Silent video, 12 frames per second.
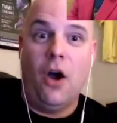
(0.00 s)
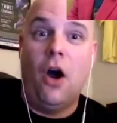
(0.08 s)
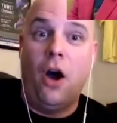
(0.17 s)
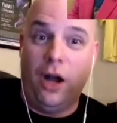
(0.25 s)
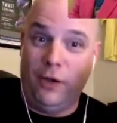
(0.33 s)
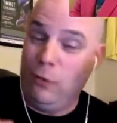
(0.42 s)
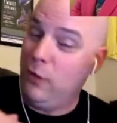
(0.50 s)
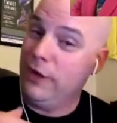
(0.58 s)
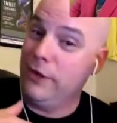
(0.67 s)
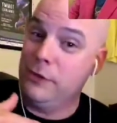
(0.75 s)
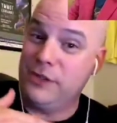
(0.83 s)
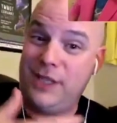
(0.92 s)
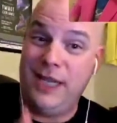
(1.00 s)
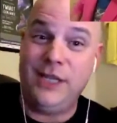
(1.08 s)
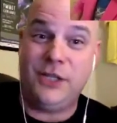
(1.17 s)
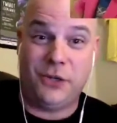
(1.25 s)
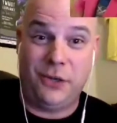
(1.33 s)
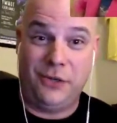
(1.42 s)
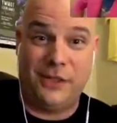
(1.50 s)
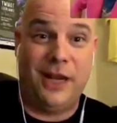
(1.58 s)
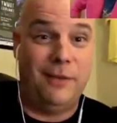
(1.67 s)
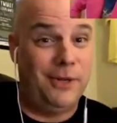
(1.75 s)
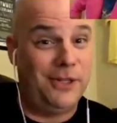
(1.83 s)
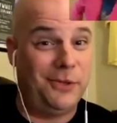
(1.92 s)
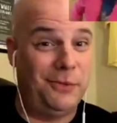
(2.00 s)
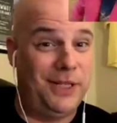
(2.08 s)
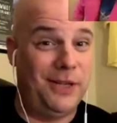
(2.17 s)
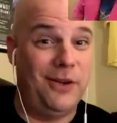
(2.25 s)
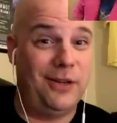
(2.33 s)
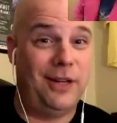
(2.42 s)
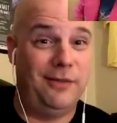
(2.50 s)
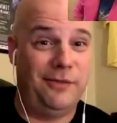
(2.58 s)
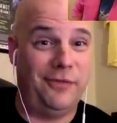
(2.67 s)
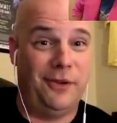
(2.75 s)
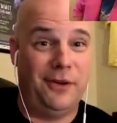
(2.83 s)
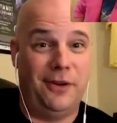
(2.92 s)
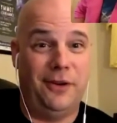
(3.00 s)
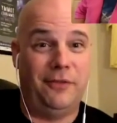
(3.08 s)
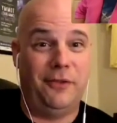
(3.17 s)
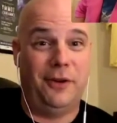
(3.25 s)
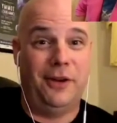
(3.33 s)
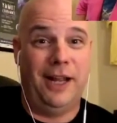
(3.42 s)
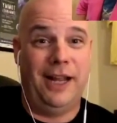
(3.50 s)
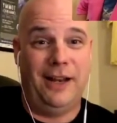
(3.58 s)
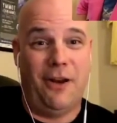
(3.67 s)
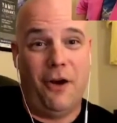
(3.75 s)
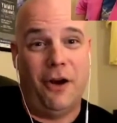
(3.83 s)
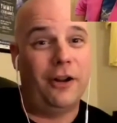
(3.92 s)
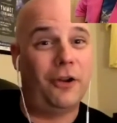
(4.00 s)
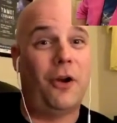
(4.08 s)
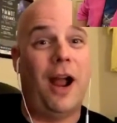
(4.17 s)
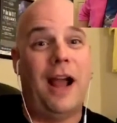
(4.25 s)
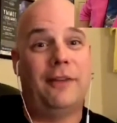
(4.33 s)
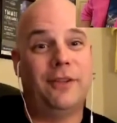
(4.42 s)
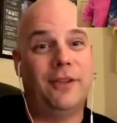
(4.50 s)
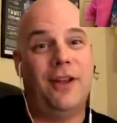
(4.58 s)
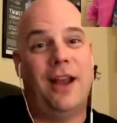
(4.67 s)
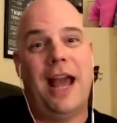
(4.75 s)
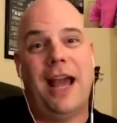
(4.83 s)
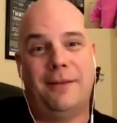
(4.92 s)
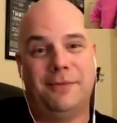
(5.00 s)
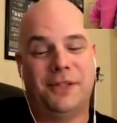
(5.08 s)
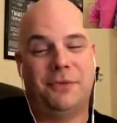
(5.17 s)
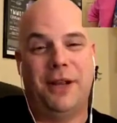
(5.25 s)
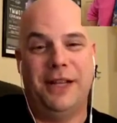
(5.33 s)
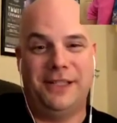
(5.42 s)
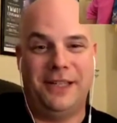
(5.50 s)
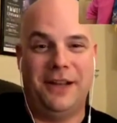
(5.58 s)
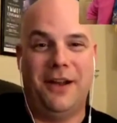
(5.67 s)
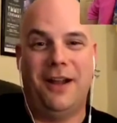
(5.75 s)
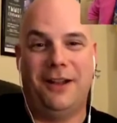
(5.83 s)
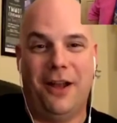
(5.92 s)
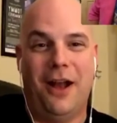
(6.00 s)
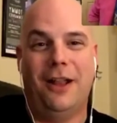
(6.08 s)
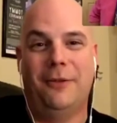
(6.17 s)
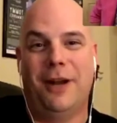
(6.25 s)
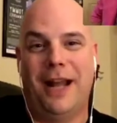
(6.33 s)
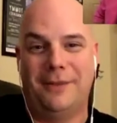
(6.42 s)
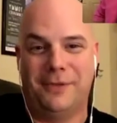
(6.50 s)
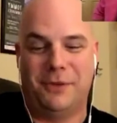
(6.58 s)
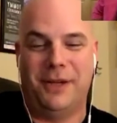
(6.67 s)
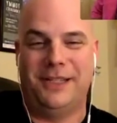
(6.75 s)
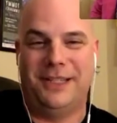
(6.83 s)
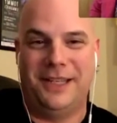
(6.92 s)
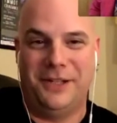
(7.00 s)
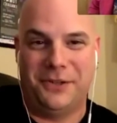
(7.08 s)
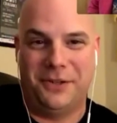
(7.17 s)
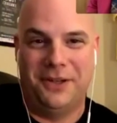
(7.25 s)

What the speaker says: On one of those T-shirts, how much are we talking for an autographed Adam Swayze Hollywood Adam Swayze T-shirt?